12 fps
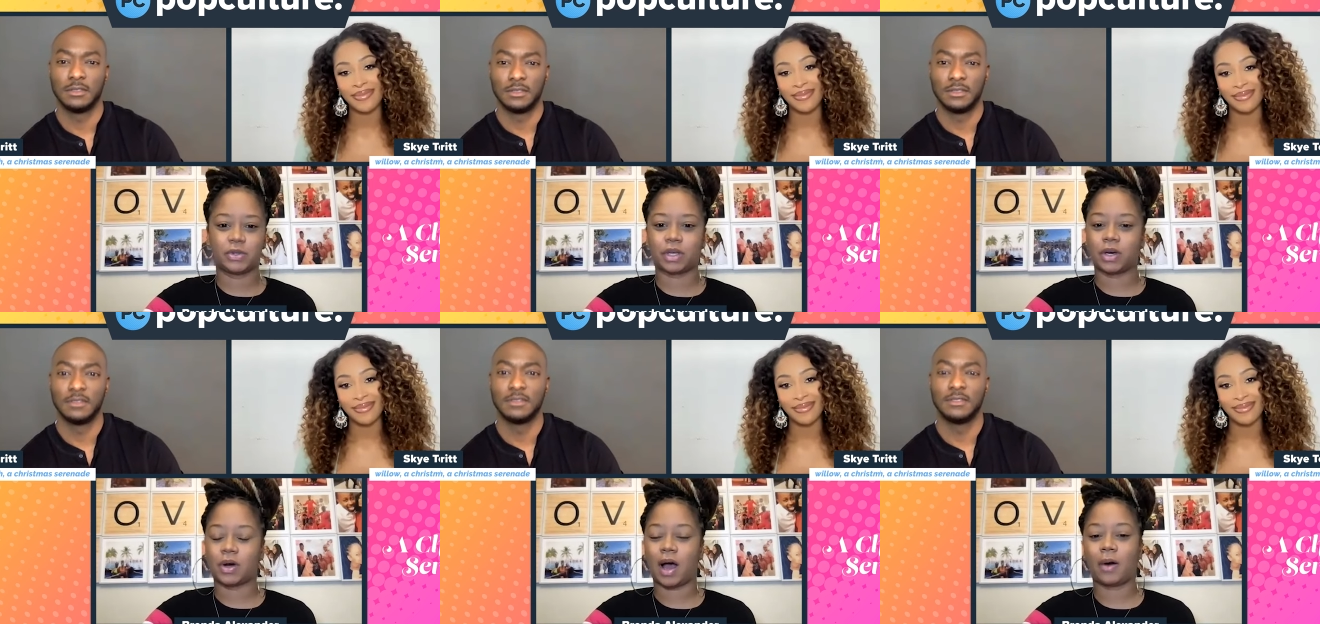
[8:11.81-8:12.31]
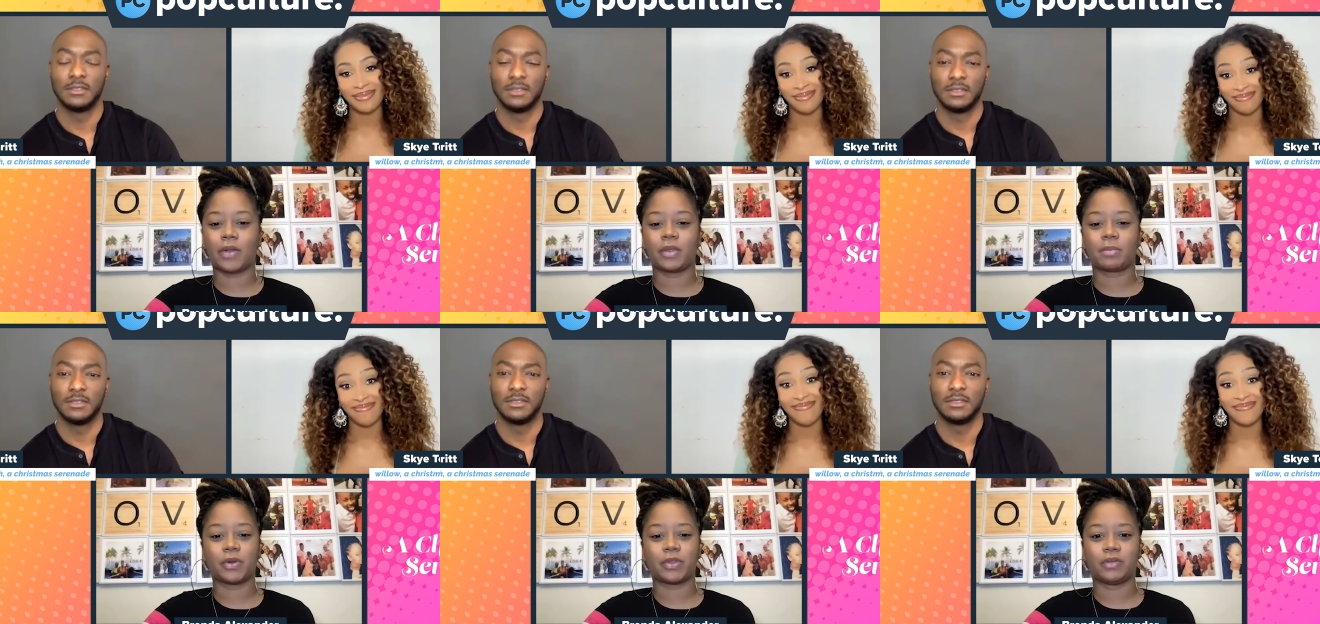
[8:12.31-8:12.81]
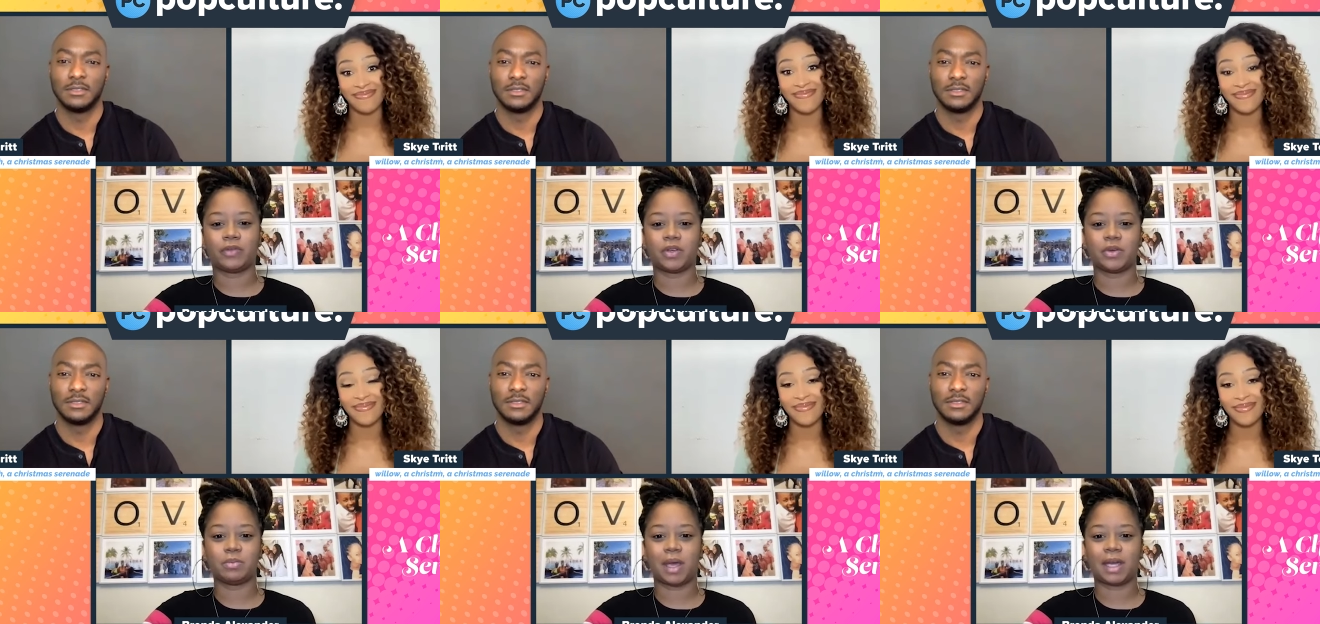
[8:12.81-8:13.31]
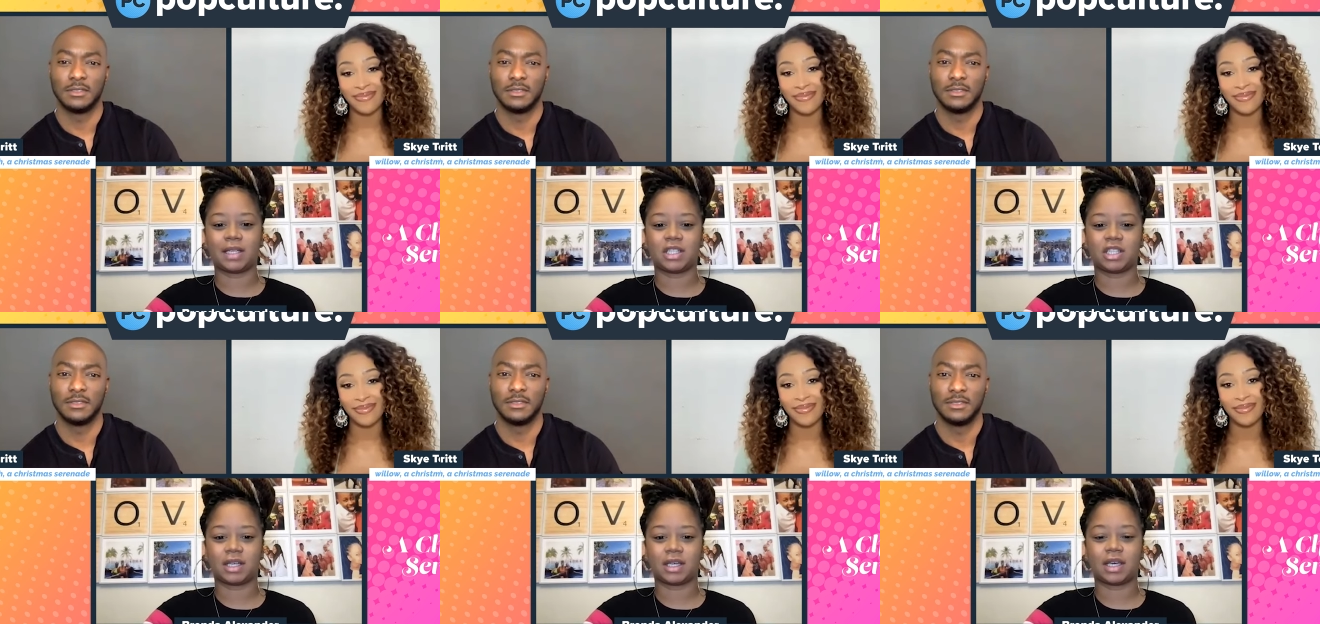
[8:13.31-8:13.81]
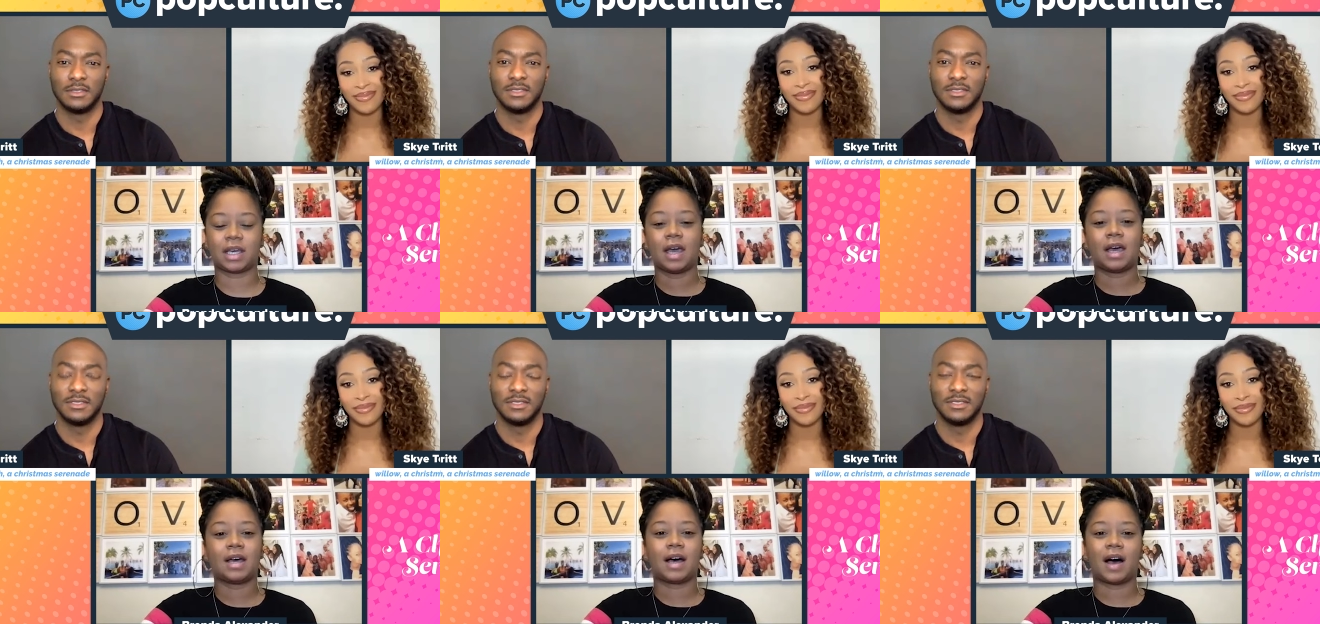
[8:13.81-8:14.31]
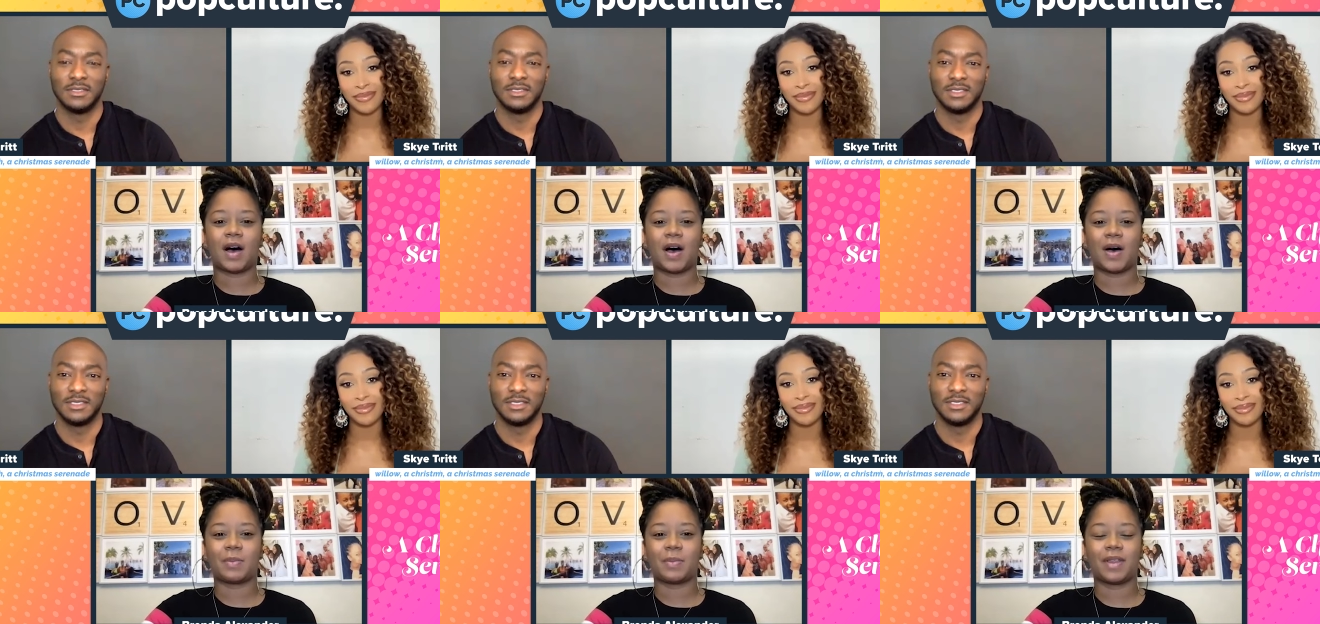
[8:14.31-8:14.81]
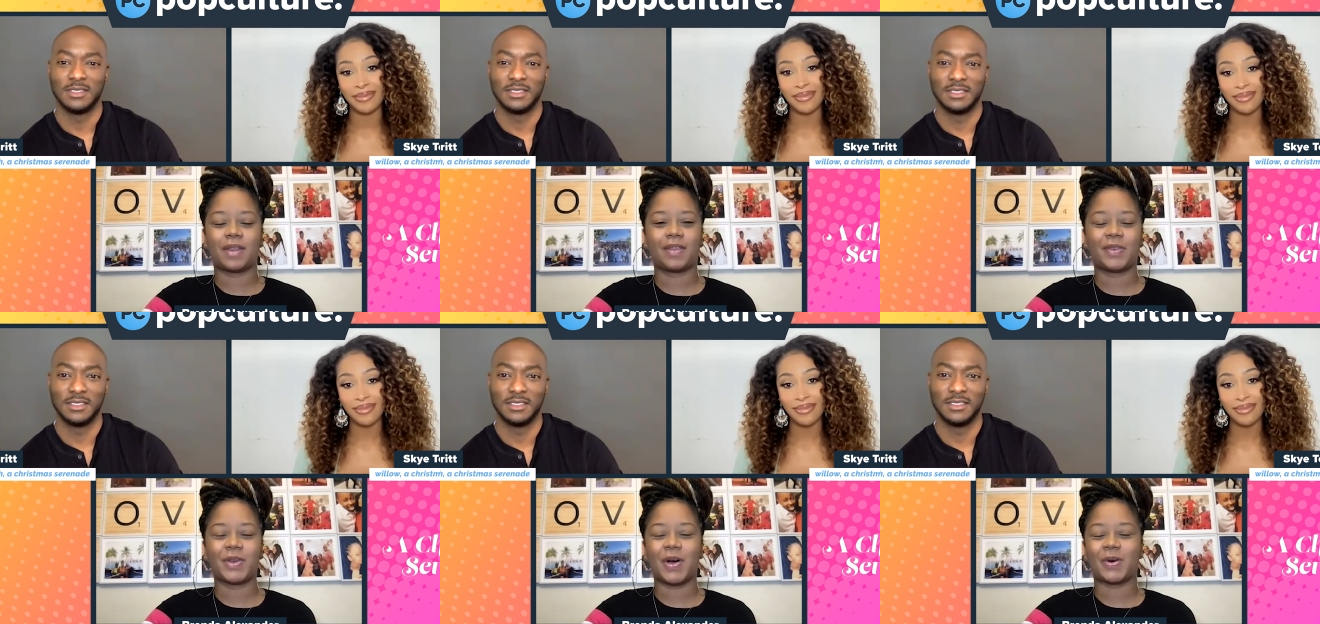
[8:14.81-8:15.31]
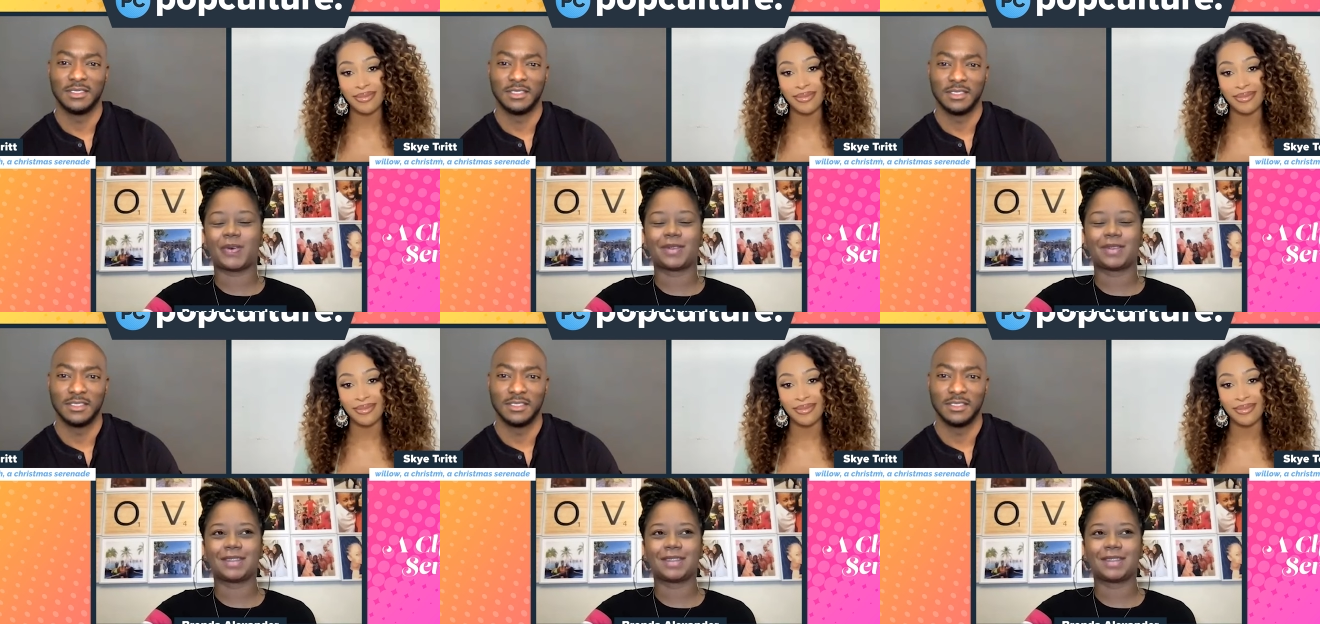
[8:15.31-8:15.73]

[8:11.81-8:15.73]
Speaker 1: So, how are the both of you managing, um, you know,